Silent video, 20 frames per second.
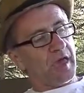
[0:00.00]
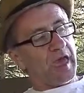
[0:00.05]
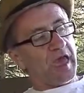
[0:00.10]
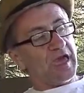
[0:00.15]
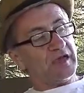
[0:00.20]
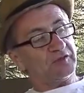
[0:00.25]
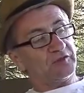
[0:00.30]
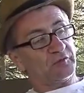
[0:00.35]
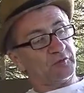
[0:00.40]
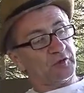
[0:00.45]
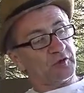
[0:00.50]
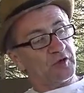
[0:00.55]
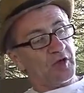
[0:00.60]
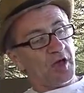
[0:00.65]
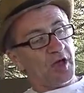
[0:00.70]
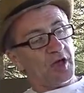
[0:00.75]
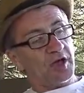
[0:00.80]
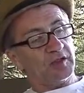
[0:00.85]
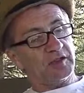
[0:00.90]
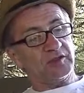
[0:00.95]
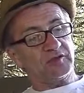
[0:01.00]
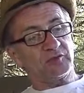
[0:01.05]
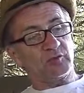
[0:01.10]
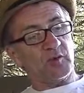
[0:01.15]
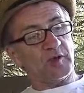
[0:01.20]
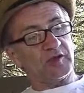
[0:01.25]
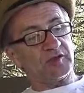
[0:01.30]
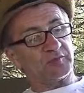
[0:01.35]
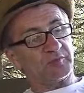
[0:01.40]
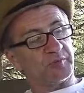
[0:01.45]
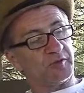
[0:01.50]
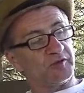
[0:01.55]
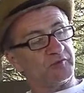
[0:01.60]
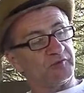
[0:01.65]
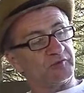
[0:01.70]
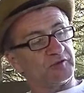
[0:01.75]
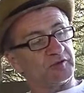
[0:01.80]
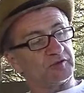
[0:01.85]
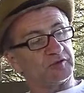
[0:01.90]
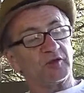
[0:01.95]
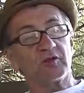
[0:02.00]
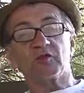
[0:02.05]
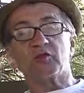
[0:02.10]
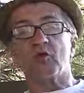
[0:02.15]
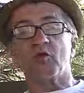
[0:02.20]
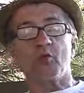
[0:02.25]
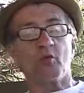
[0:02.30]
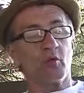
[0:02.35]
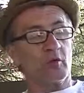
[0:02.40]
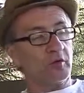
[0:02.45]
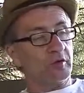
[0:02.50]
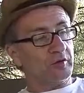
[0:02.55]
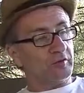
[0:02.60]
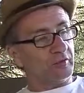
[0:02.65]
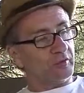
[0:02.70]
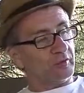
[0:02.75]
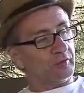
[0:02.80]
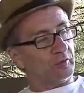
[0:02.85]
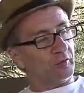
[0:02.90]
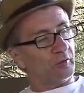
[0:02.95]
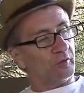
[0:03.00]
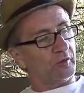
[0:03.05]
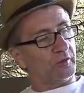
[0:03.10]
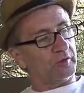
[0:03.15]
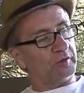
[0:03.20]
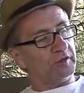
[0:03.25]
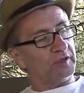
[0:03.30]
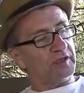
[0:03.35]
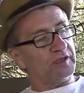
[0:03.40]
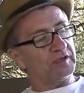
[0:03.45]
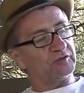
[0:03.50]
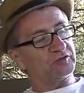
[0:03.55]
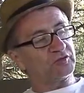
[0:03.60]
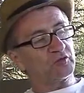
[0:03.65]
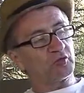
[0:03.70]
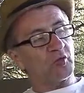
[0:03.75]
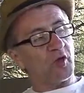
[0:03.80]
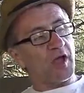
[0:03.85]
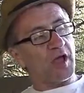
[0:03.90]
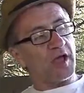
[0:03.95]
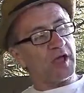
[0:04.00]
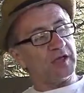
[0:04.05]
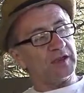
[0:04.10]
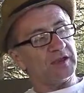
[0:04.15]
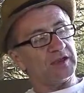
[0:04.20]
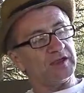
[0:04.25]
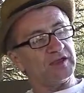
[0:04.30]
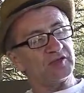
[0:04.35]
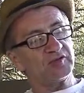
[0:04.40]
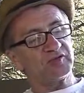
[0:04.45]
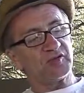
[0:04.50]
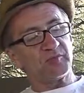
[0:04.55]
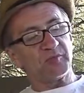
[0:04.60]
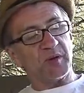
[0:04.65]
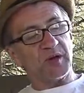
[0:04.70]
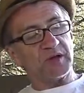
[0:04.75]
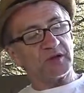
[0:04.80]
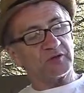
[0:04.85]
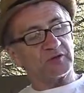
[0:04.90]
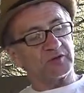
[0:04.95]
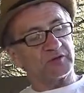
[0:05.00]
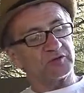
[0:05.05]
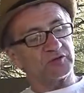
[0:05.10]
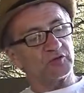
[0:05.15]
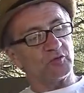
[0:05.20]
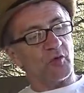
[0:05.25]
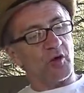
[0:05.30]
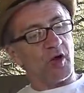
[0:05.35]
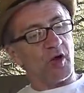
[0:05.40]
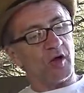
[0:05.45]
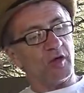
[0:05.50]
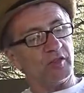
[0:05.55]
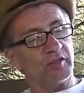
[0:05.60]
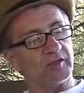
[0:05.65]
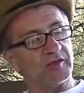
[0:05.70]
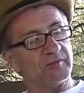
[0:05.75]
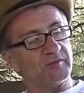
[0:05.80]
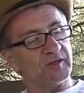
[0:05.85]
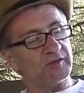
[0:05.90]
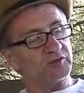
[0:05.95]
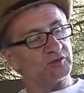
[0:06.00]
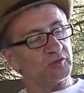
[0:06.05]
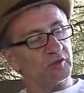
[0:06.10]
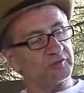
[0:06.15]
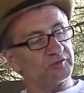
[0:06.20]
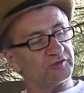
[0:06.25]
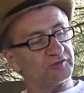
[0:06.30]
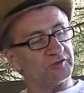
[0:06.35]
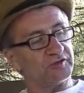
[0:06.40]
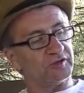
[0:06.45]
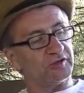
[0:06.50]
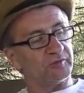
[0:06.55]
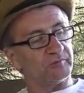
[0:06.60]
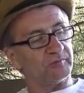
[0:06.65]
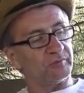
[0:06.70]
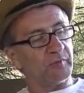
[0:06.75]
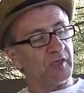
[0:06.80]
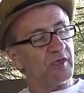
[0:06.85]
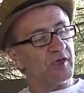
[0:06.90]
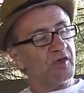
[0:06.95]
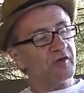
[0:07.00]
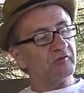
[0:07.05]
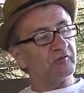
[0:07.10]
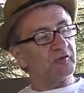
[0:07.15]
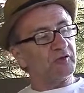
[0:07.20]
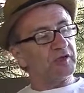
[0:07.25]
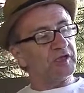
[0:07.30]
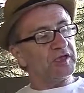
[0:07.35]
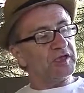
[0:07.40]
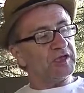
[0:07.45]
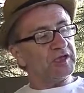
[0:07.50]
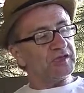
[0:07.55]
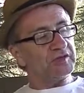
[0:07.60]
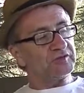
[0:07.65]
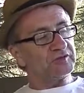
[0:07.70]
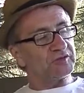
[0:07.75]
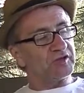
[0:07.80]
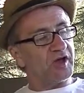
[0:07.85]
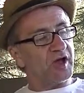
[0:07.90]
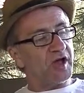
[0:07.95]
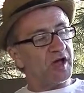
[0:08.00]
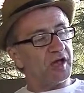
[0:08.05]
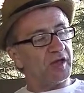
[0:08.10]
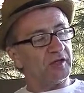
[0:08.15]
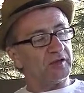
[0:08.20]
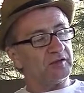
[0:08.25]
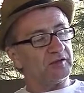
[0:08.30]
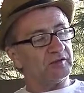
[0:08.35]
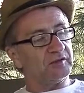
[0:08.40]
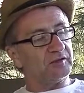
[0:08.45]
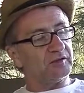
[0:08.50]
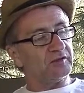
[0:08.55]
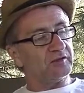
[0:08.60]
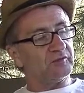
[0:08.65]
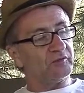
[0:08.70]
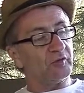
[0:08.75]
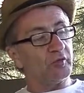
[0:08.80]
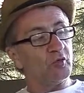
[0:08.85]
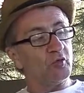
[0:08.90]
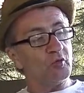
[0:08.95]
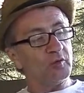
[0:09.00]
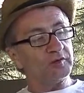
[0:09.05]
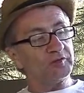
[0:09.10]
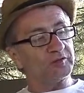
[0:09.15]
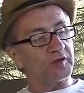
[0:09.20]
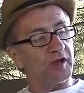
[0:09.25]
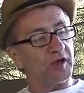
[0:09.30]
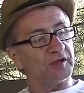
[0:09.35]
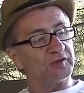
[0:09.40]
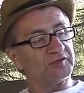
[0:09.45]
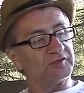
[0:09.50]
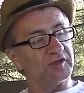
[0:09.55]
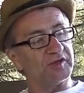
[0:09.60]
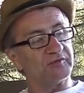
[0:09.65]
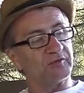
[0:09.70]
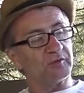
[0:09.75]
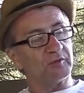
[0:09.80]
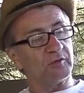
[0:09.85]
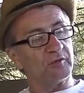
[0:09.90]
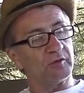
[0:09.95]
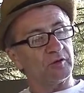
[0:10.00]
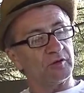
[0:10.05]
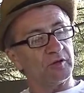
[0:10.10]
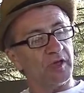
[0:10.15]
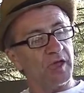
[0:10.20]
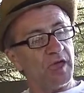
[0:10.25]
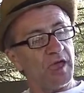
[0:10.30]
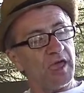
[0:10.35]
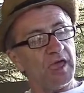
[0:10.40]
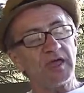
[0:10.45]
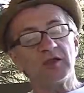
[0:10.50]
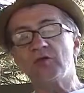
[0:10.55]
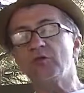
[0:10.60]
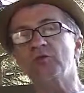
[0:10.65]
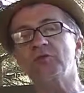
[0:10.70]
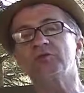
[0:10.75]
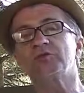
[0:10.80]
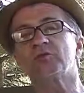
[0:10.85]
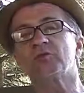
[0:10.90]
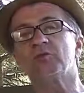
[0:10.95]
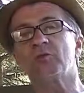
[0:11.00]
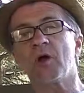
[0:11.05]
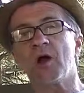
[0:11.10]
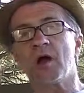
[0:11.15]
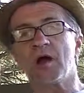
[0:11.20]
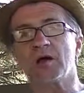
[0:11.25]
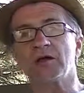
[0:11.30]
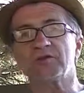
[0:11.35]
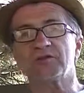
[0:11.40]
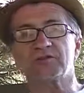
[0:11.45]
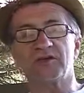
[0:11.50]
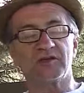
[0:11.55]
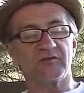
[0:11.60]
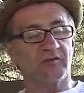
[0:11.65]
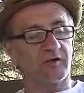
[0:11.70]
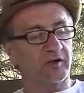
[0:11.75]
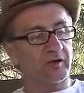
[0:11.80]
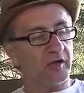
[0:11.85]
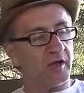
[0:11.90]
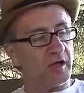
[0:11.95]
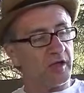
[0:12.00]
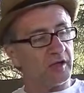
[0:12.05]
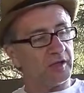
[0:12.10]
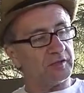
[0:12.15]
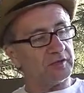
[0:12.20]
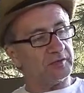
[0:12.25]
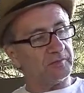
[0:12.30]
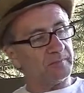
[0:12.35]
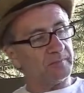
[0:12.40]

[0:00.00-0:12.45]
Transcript: As for God, his way is perfect. The word of the Lord is tried, and he is a buckler to all them that trust in him. For he is God, for who is God save the Lord? And who is a rock save our God?